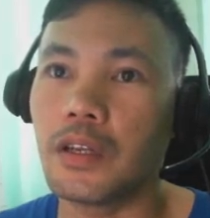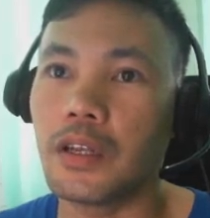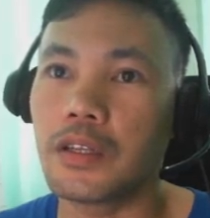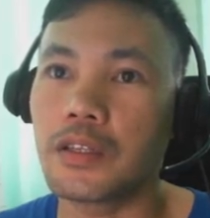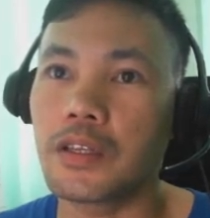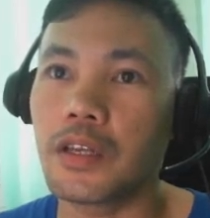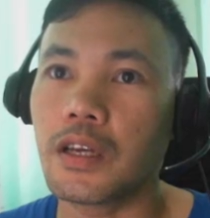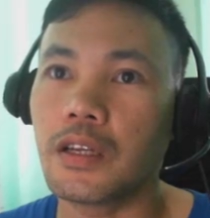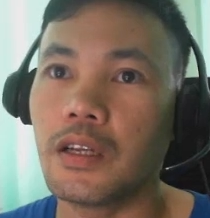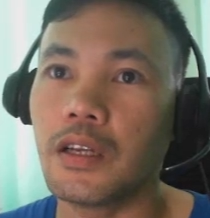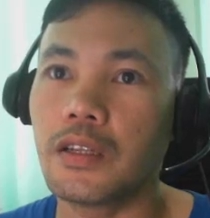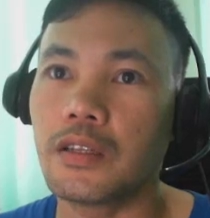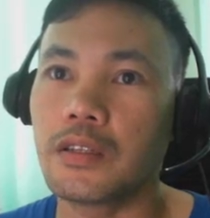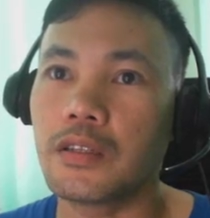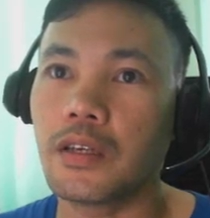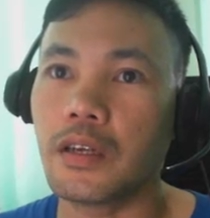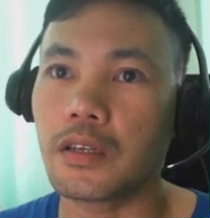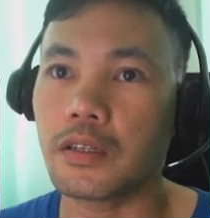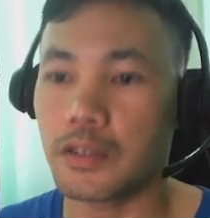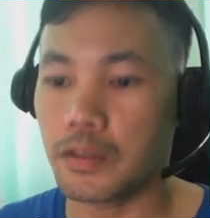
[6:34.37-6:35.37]
Let's add a
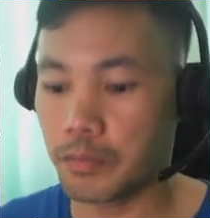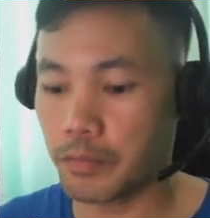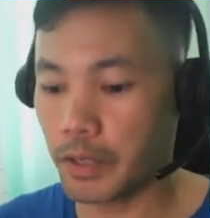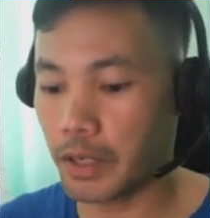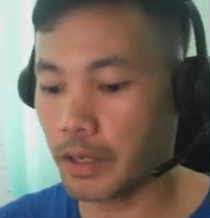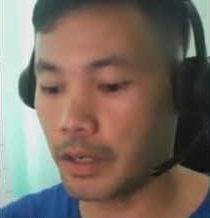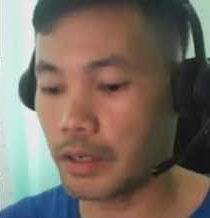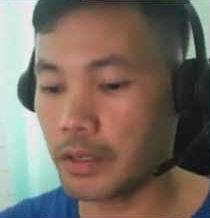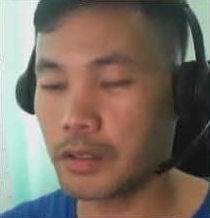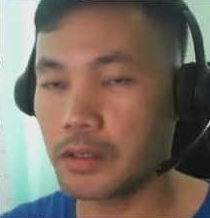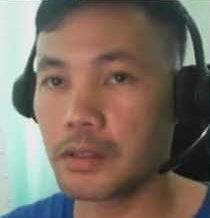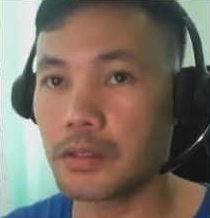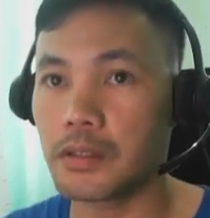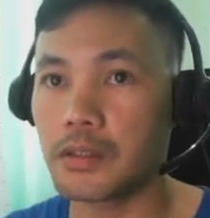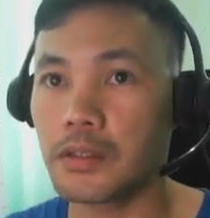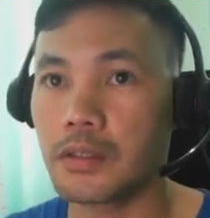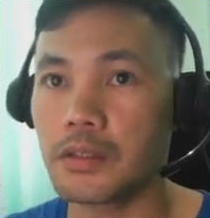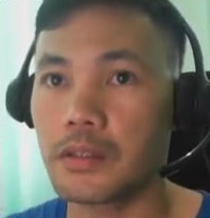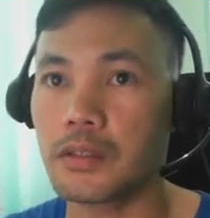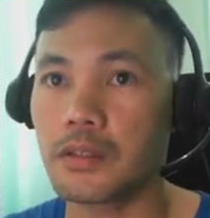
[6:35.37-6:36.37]
text
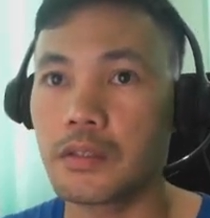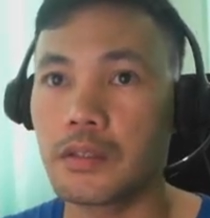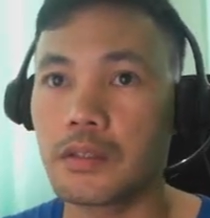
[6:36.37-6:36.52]
box.